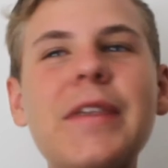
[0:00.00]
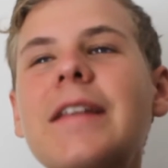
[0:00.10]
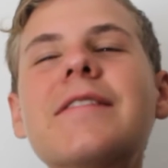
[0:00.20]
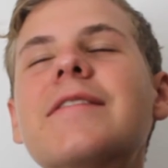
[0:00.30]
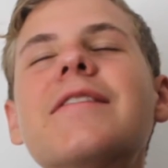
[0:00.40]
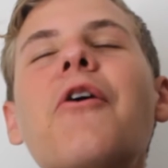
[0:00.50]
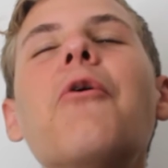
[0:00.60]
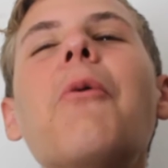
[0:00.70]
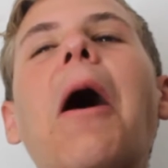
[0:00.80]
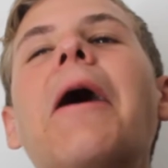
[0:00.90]
That is
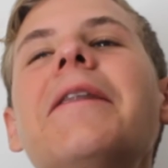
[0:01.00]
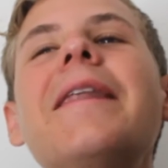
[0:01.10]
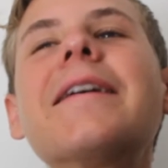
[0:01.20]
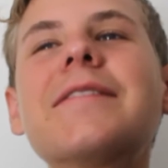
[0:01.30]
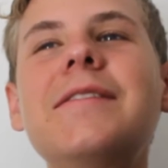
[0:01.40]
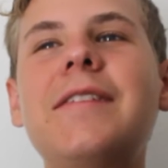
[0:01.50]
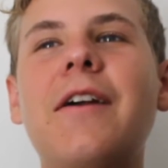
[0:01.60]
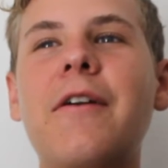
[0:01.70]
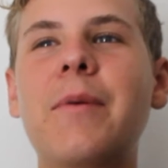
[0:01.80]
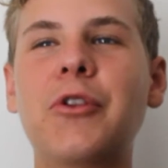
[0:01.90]
so
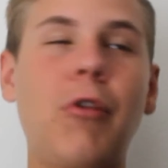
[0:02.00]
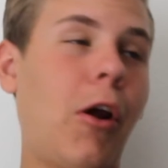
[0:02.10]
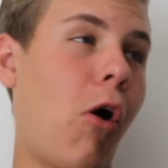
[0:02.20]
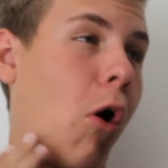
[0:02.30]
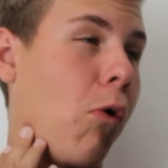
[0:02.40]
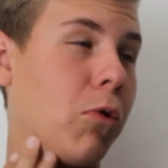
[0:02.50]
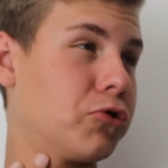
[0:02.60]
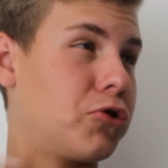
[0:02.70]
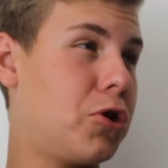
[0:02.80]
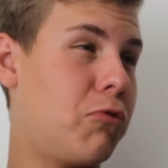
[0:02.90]
unnecessary, but they're like, oh, well
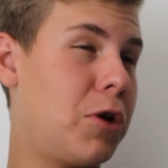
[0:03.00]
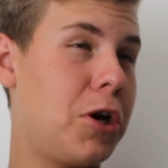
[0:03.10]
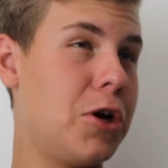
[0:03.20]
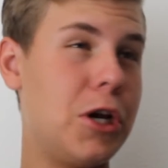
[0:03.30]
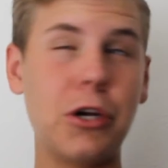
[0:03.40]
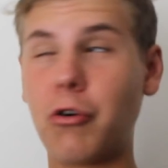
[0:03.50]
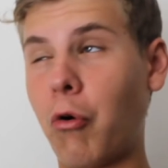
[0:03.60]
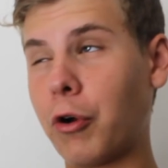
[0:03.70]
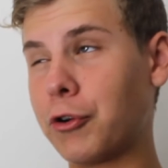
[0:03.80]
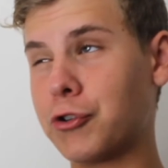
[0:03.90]
see, we need,
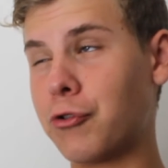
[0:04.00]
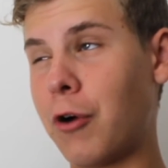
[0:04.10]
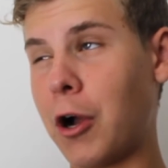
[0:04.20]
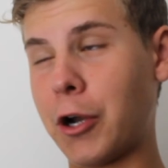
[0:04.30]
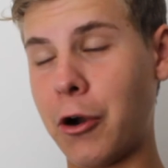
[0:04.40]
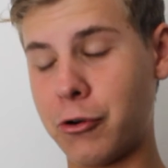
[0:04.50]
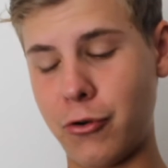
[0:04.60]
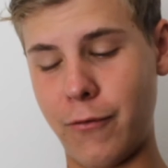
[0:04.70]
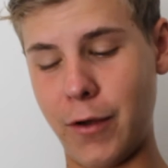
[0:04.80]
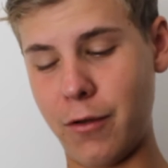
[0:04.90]
according to a
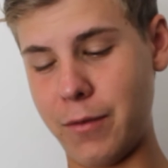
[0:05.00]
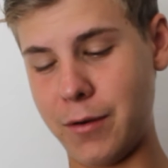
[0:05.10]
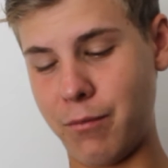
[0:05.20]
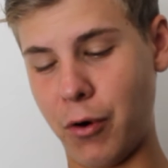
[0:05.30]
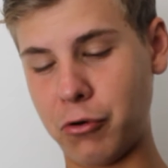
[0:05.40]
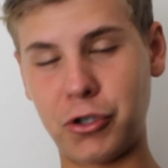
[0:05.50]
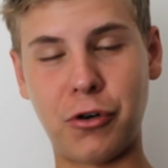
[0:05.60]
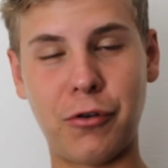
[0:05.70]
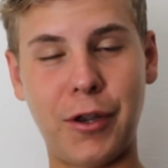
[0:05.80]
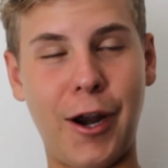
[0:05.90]
character development
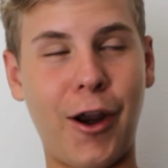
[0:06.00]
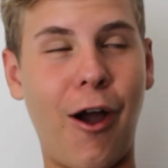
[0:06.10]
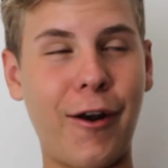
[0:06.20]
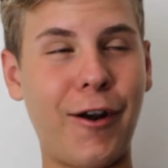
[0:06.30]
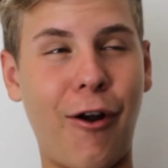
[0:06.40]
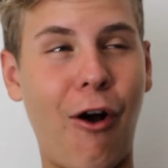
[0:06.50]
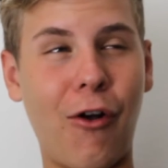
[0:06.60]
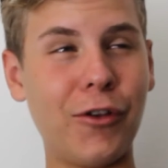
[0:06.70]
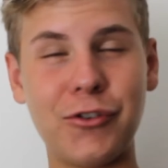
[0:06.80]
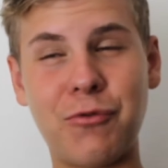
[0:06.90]
brochure that I got in
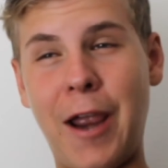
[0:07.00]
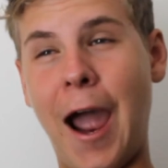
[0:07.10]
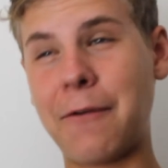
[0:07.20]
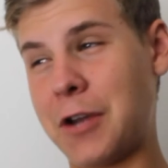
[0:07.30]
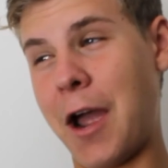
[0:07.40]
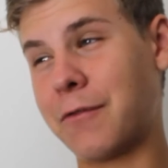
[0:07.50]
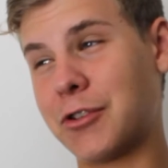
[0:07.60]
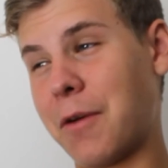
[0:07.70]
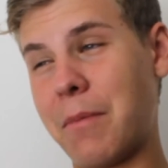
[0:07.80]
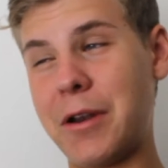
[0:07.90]
college, we have to have
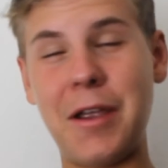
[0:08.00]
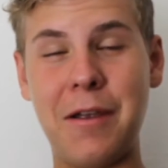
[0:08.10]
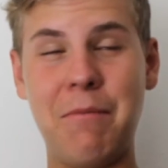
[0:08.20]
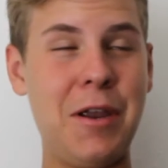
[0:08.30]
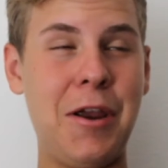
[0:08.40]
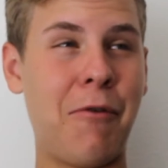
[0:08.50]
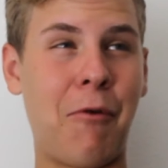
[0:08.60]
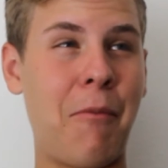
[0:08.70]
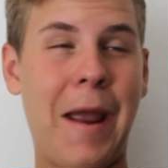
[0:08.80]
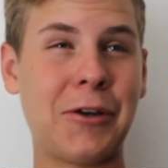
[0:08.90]
somebody be a
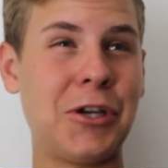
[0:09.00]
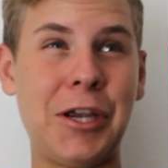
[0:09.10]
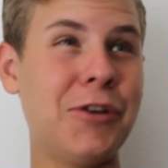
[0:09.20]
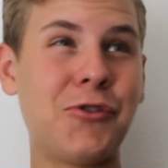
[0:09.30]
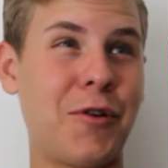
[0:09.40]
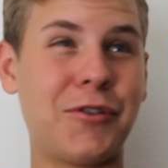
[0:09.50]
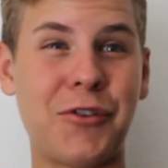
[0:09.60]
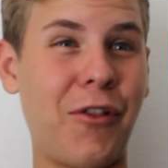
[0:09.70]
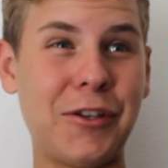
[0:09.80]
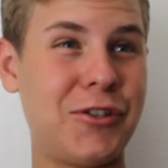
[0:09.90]
romantic interest,
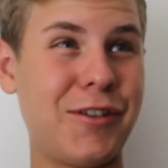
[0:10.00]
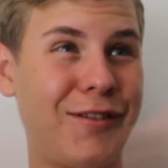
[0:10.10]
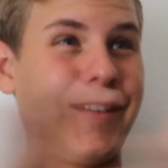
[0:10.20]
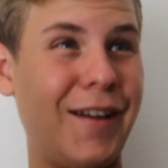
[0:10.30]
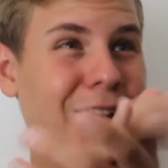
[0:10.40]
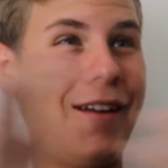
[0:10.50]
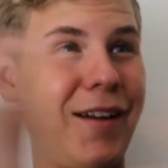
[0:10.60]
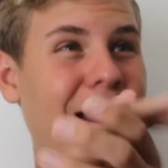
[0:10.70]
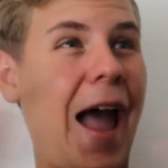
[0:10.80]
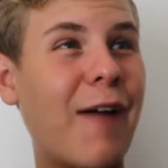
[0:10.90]
so let's just
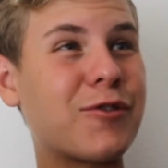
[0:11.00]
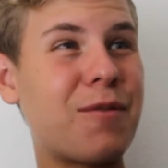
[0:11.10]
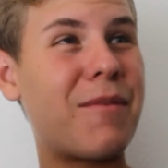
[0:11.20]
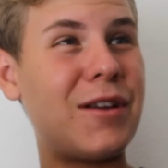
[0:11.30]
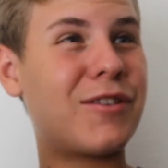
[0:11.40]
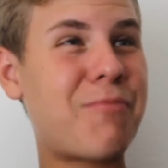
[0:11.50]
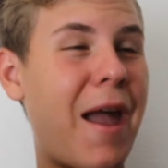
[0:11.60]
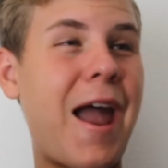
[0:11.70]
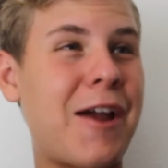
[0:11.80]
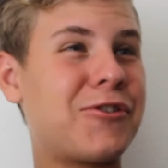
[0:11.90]
have somebody
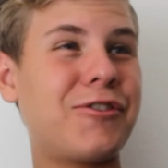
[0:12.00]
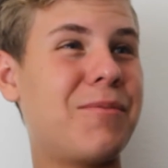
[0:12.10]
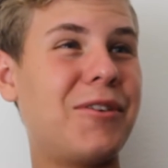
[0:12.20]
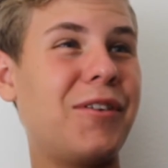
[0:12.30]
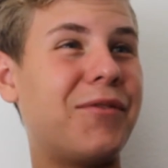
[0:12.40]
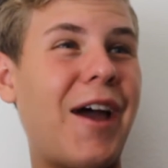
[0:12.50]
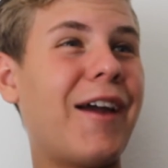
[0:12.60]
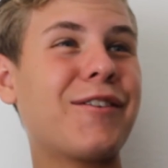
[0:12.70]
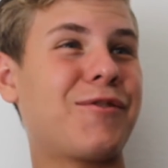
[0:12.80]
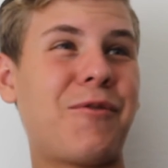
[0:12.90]
smash in the middle of
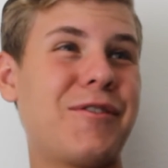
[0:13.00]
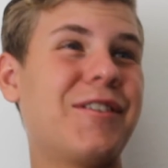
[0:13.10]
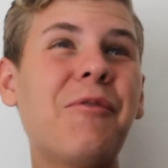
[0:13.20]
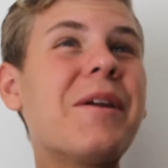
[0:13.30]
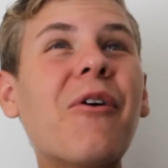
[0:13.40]
dinosaurs, it'll be